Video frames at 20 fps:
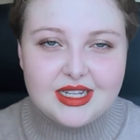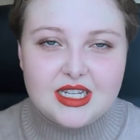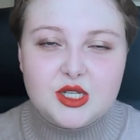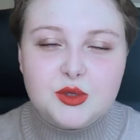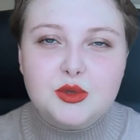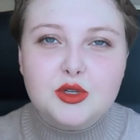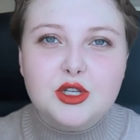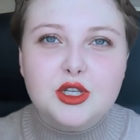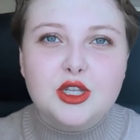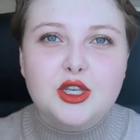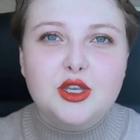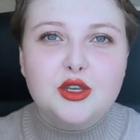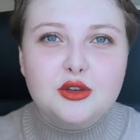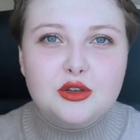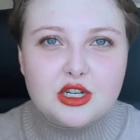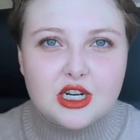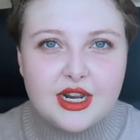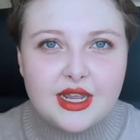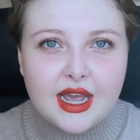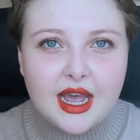This will
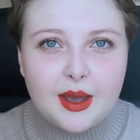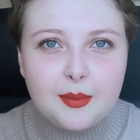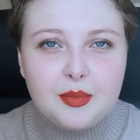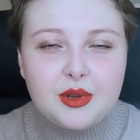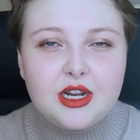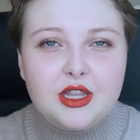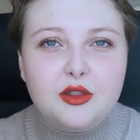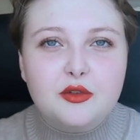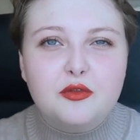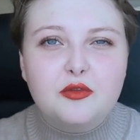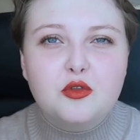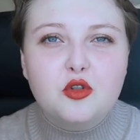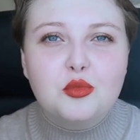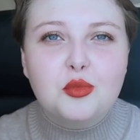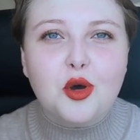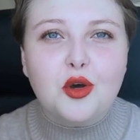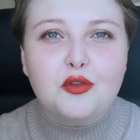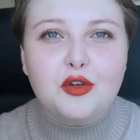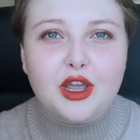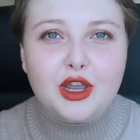usually happen in the
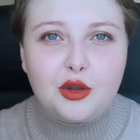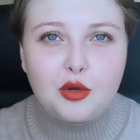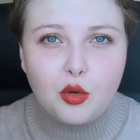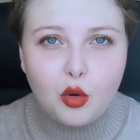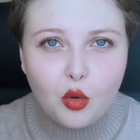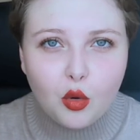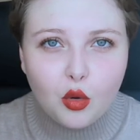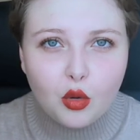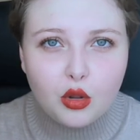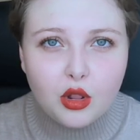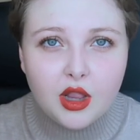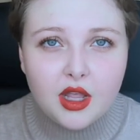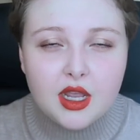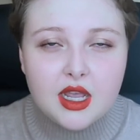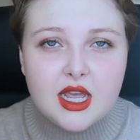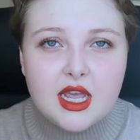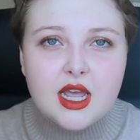form of a call,